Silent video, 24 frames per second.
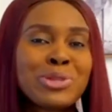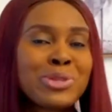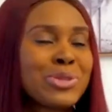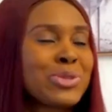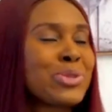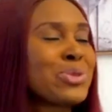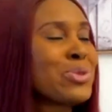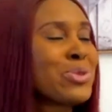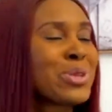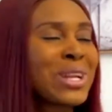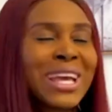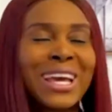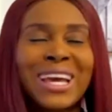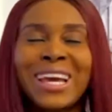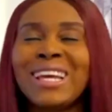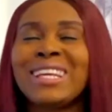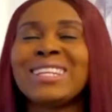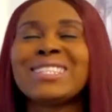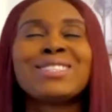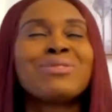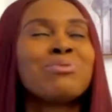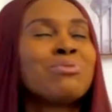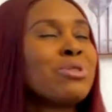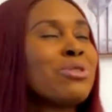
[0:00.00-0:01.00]
two,
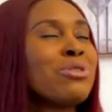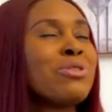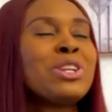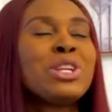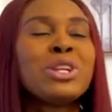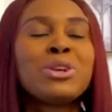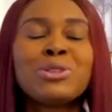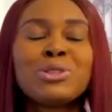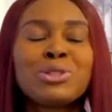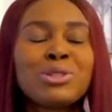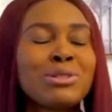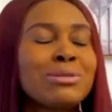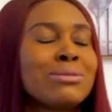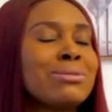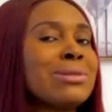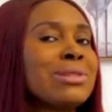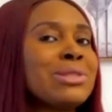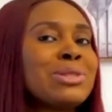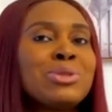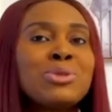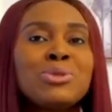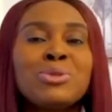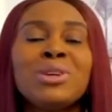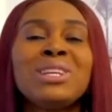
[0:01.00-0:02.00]
guys, moving on to number
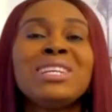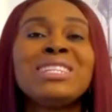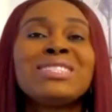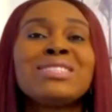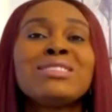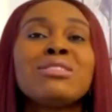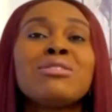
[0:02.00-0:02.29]
two is